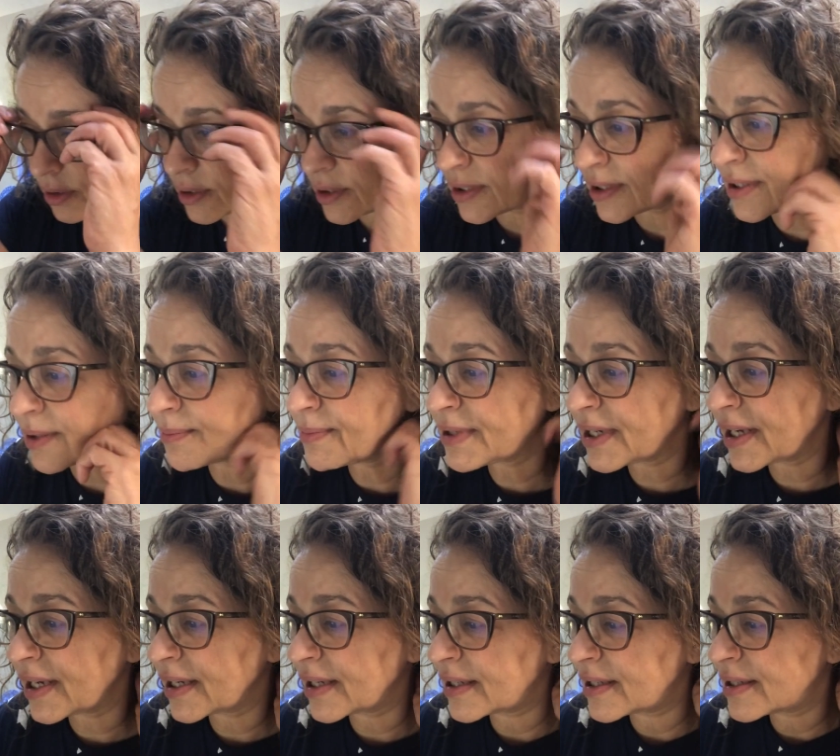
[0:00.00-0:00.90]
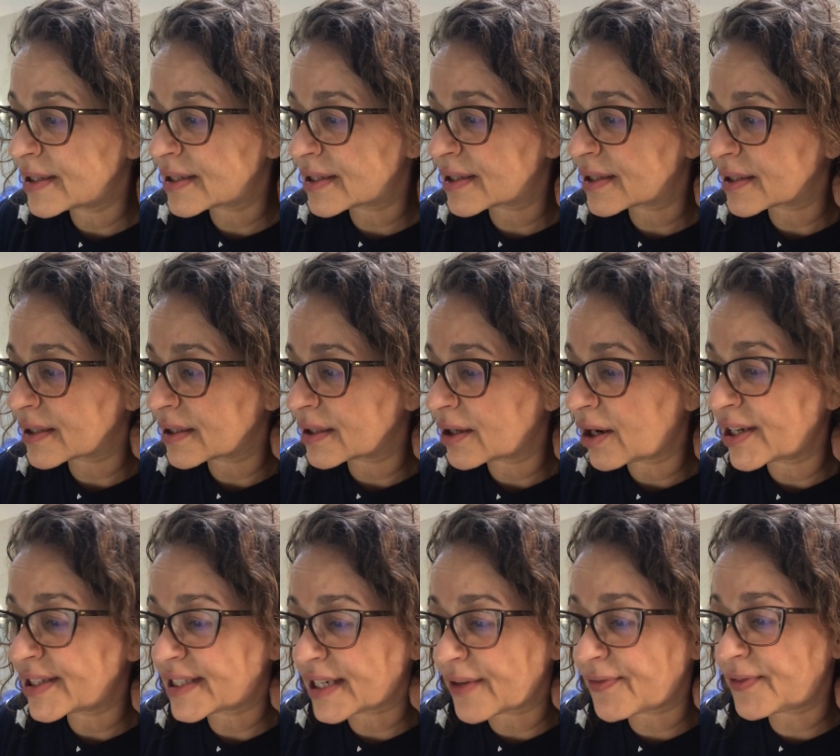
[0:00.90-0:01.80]
some days I
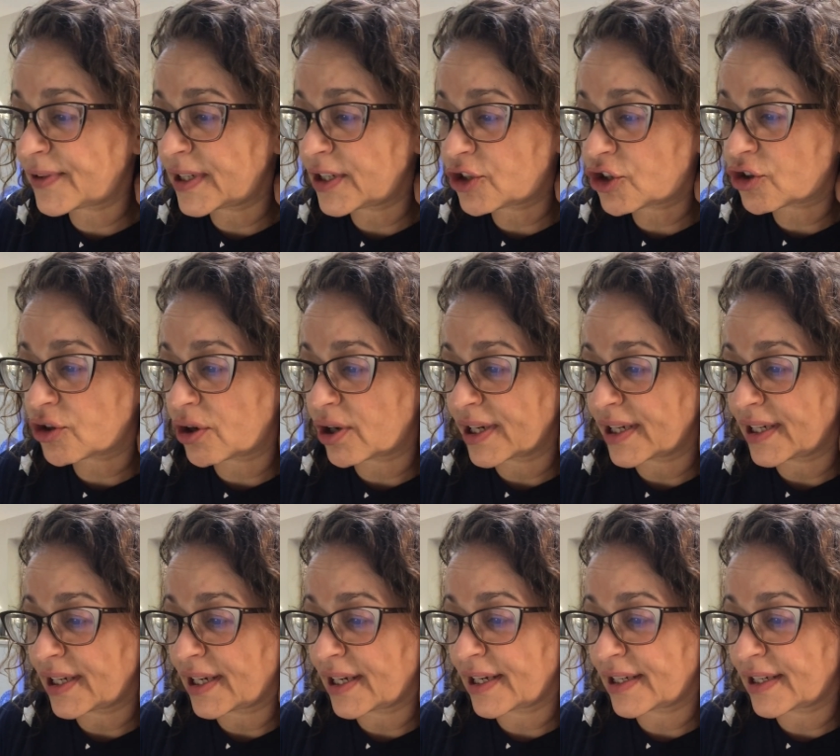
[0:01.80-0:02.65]
definitely try